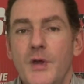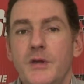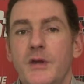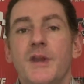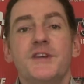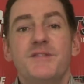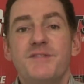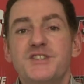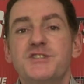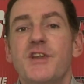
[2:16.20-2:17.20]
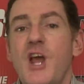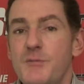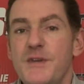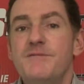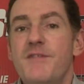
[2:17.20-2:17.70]
United defensively have
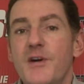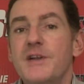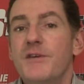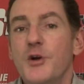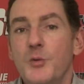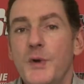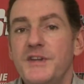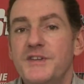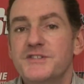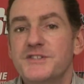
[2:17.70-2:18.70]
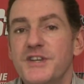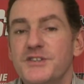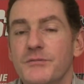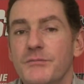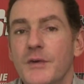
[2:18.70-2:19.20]
been very, very weak this
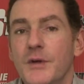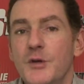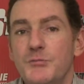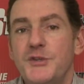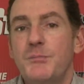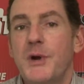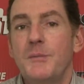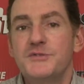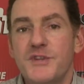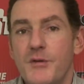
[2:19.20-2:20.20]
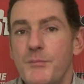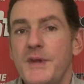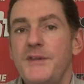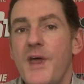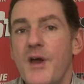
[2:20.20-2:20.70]
season, but the problems that
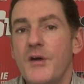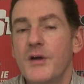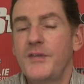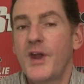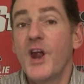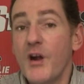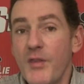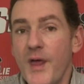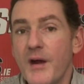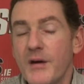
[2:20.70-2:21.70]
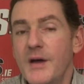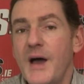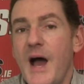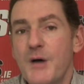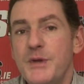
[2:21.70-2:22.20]
are there
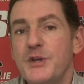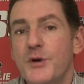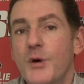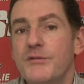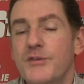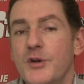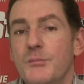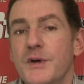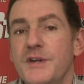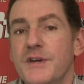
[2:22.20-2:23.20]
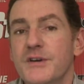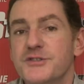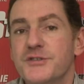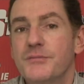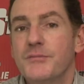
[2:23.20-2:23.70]
have been growing for a number of
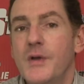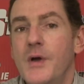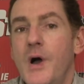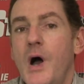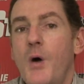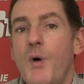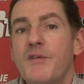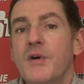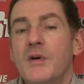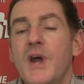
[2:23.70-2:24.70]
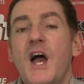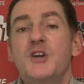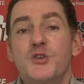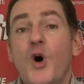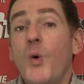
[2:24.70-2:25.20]
years. However, a
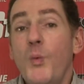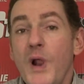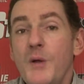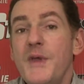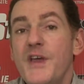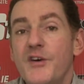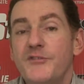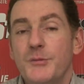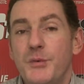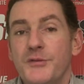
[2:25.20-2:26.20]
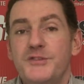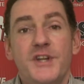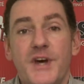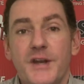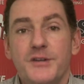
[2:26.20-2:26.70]
draw will be enough to put
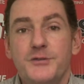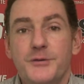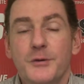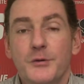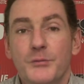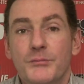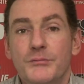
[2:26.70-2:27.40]
United through.